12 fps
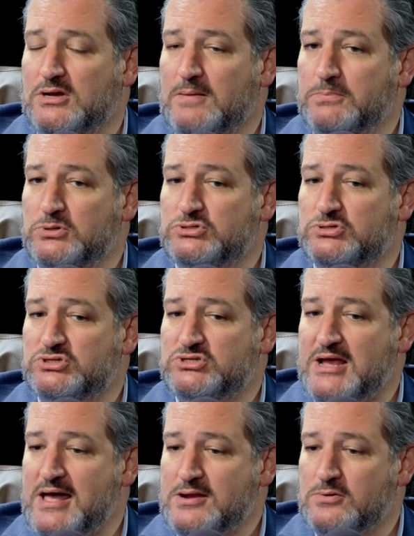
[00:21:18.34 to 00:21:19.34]
The numbers are
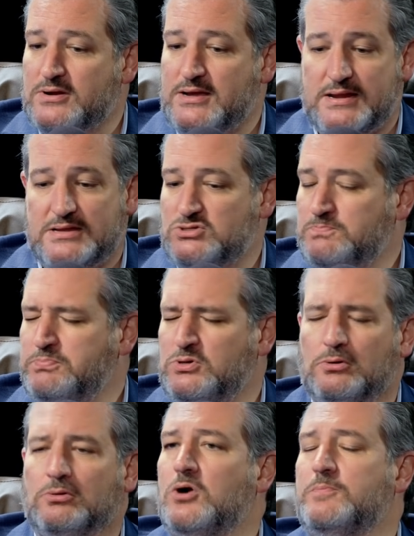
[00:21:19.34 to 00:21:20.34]
staggering, and it's
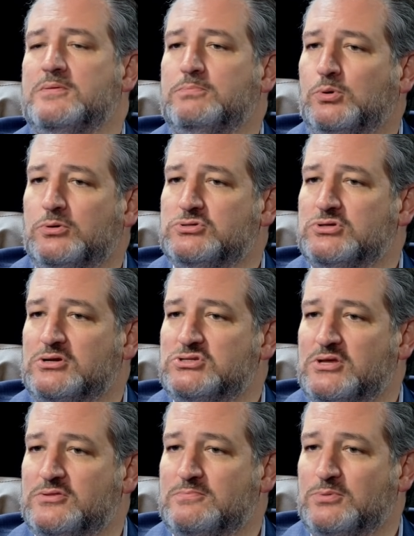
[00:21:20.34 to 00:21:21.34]
pure open borders on our
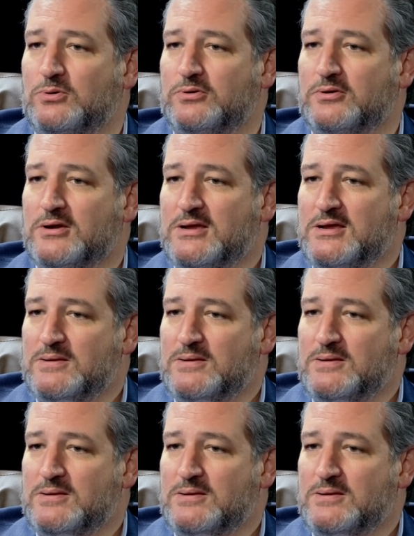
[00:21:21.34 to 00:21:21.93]
southern border.